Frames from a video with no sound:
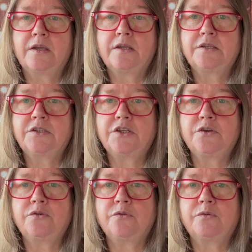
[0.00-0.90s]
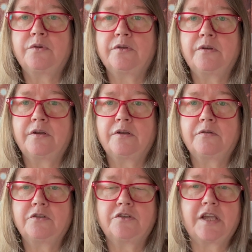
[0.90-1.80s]
So
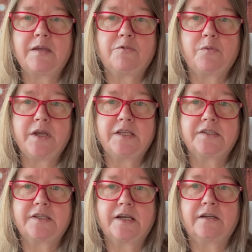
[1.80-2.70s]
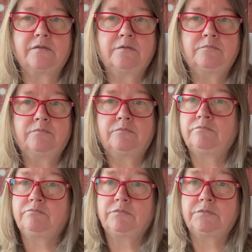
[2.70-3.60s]
to keep the weeds down,
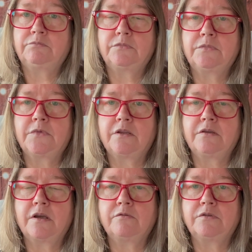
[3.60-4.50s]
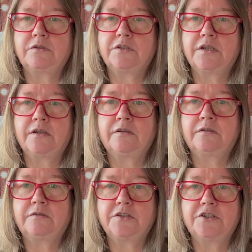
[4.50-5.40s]
don't
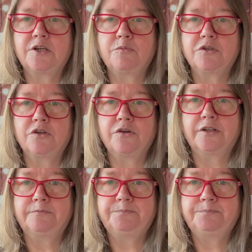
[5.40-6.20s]
disturb the soil.